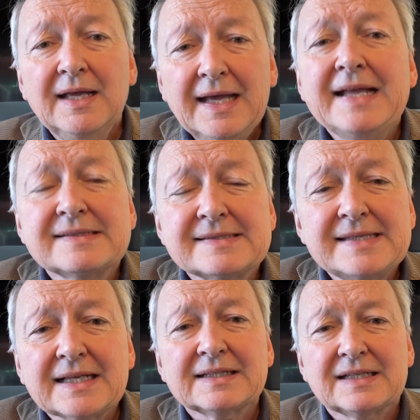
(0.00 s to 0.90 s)
And
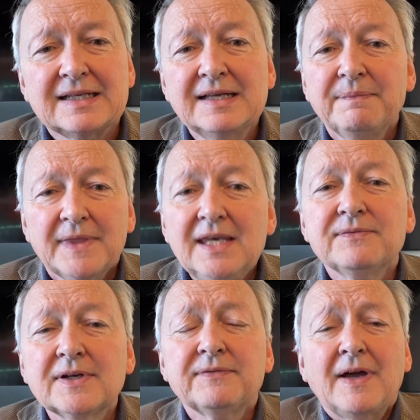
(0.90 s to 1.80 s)
secondly,
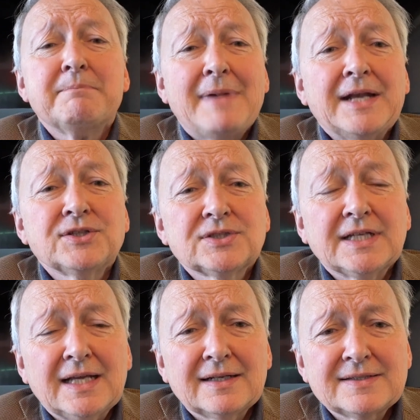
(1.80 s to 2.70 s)
even if I manage to
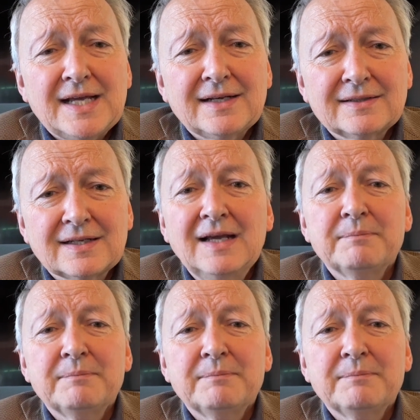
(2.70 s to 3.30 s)
get a tenant,